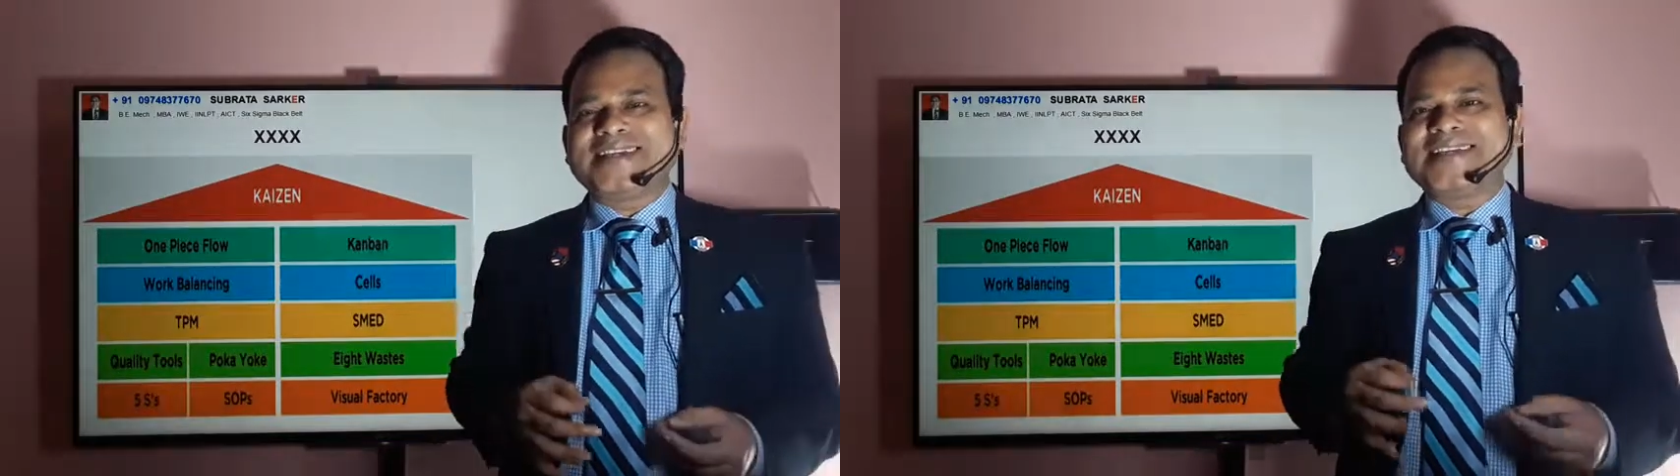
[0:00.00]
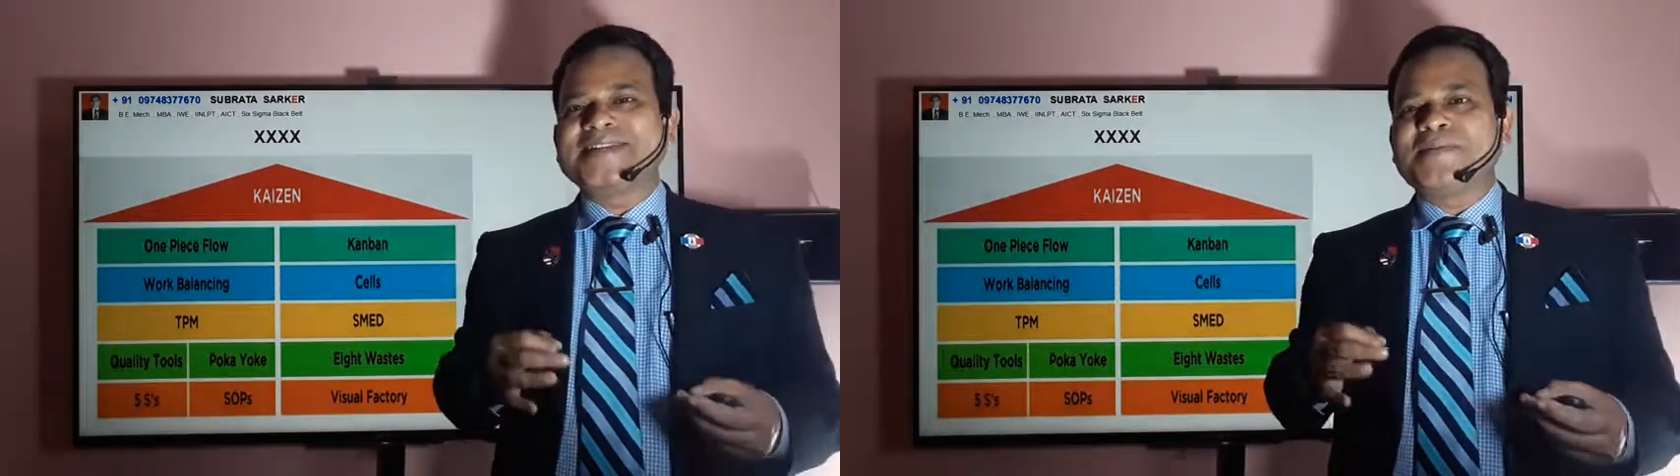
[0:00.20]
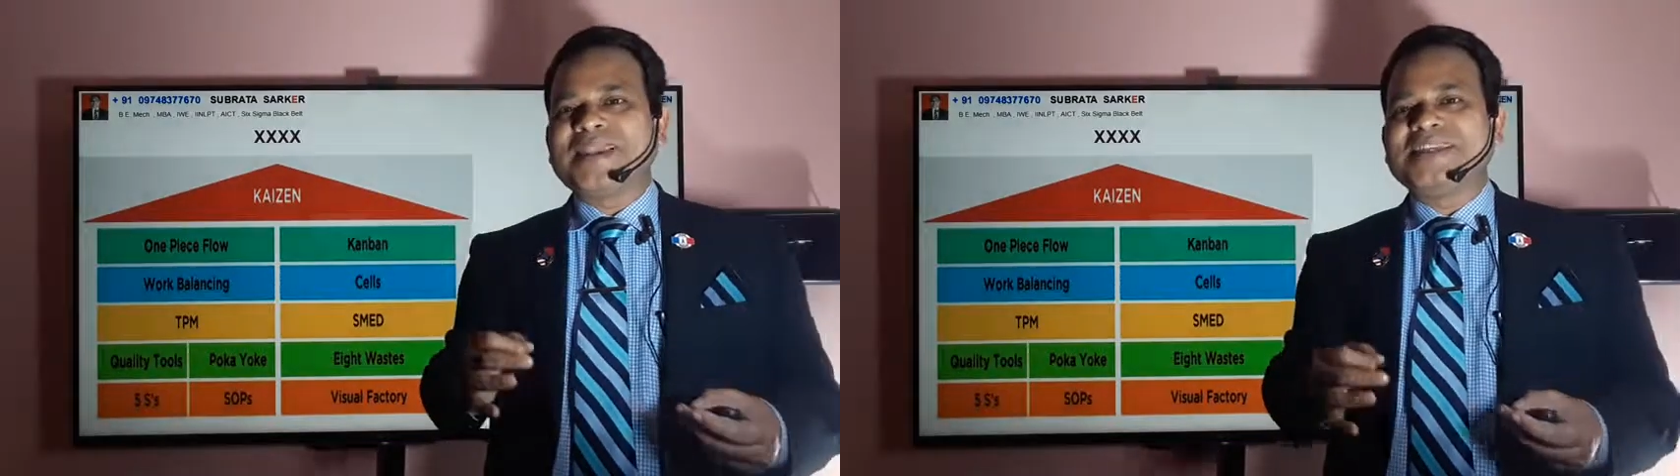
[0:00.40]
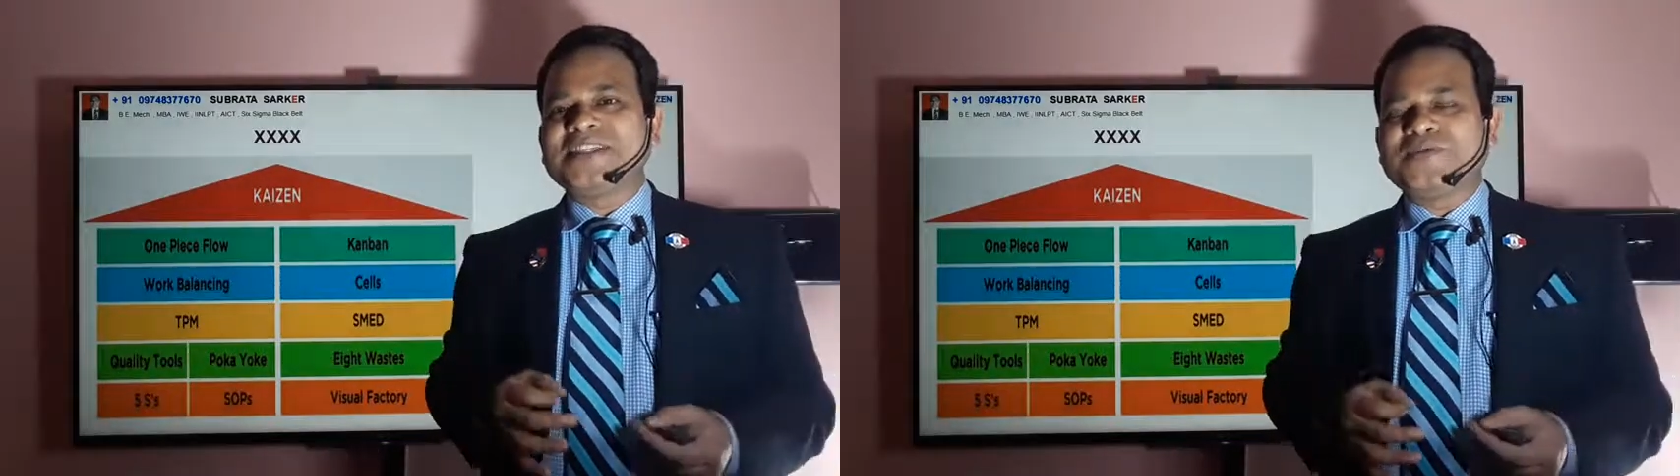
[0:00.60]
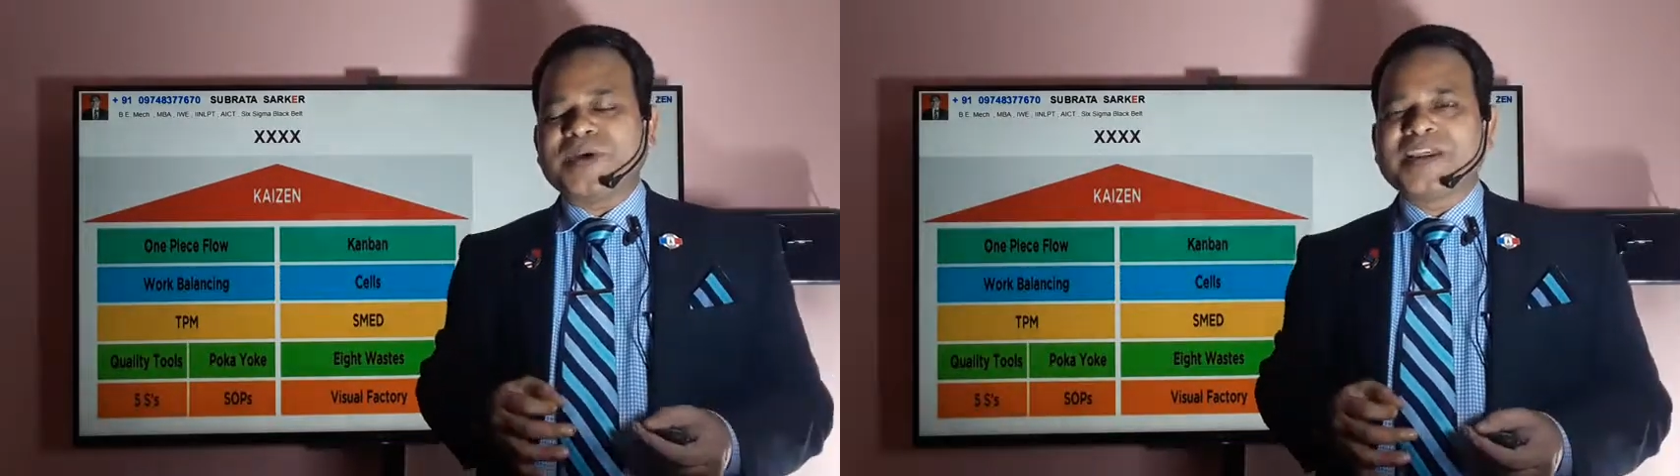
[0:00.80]
discipline
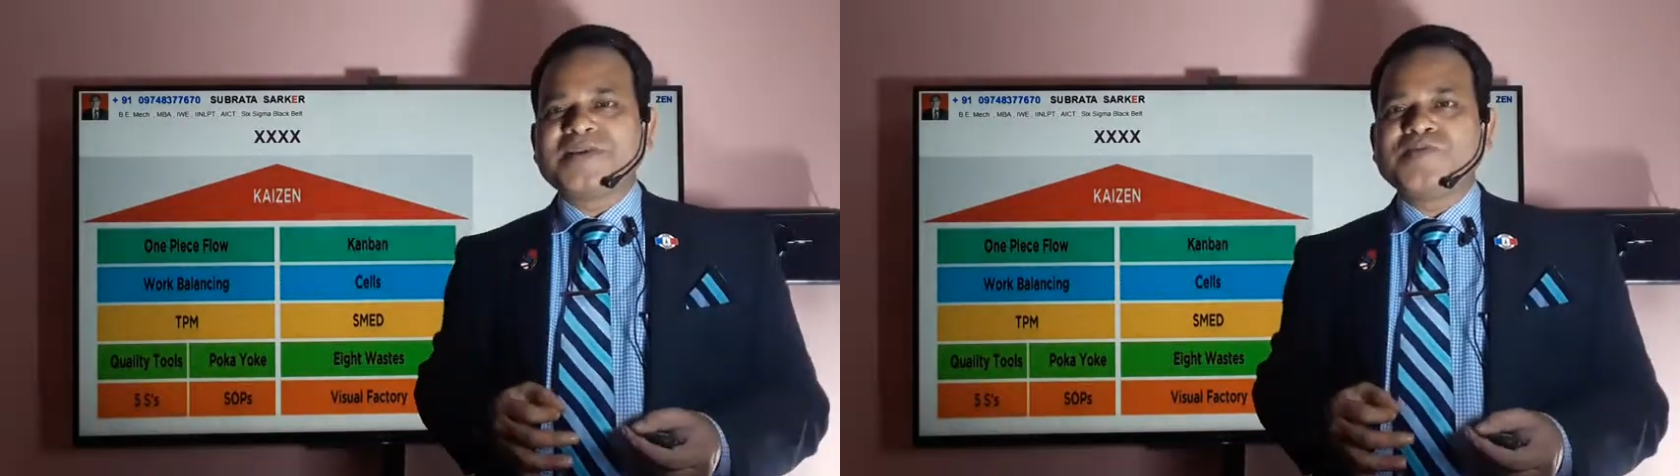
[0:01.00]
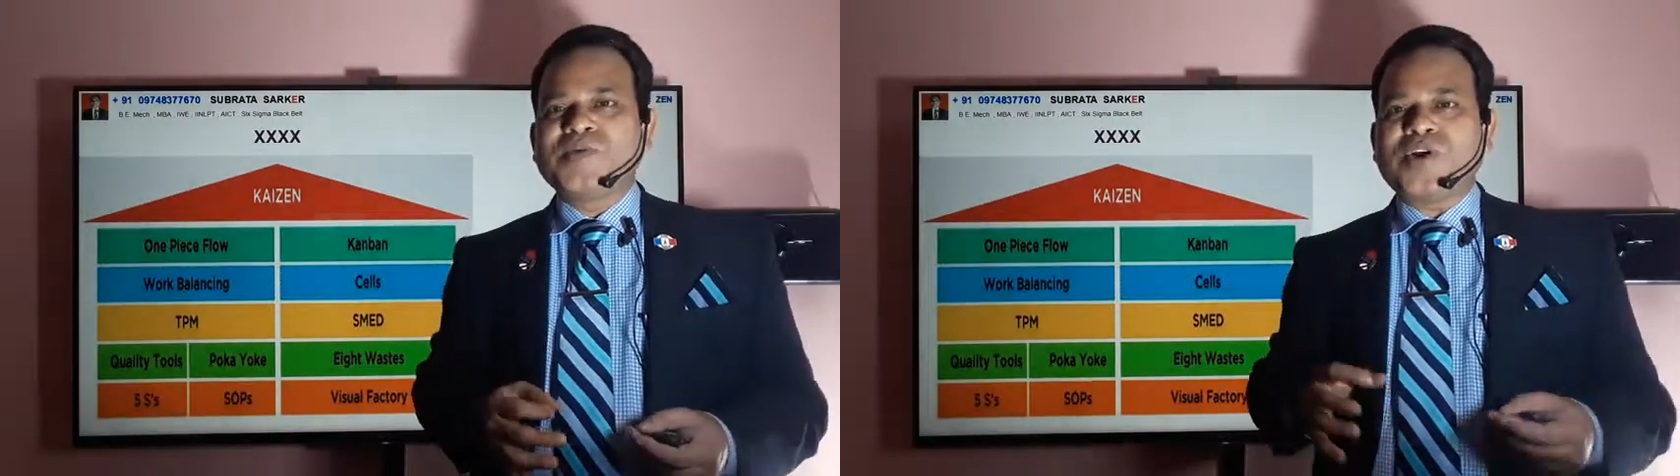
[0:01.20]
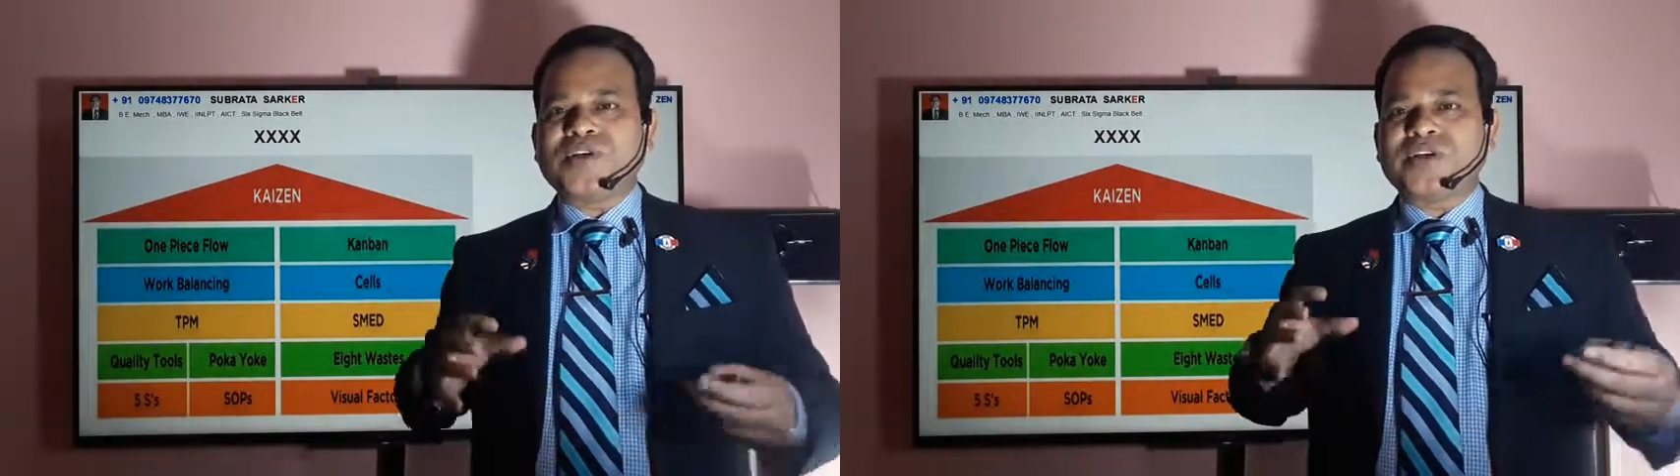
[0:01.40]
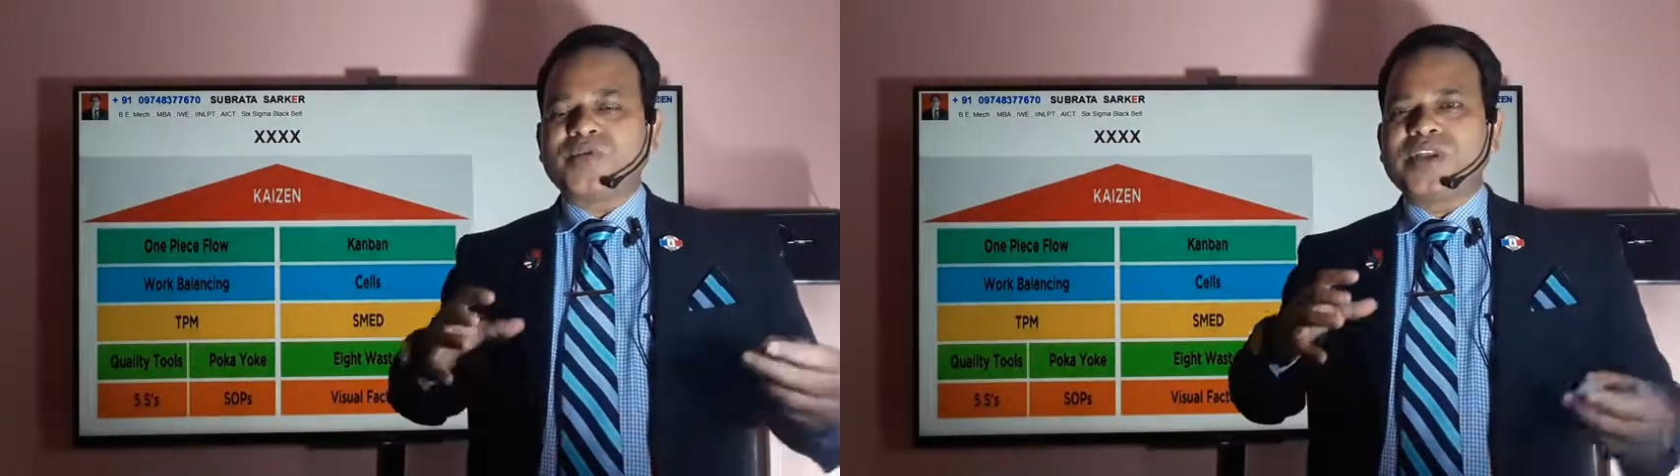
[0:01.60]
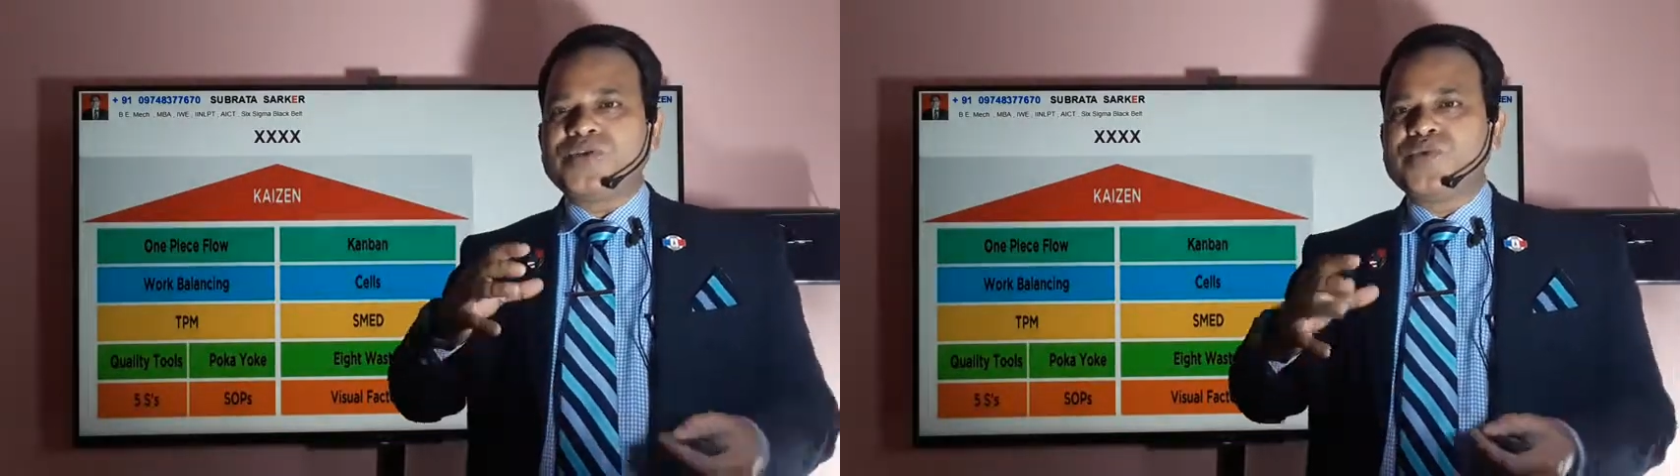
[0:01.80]
is very important
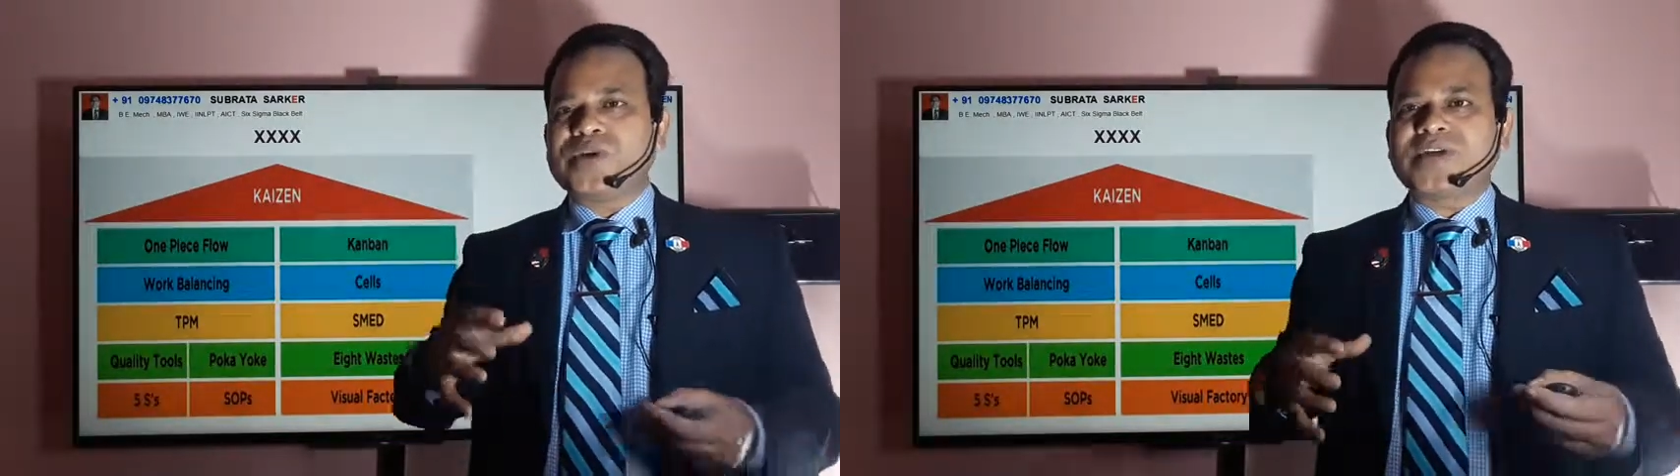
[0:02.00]
when we were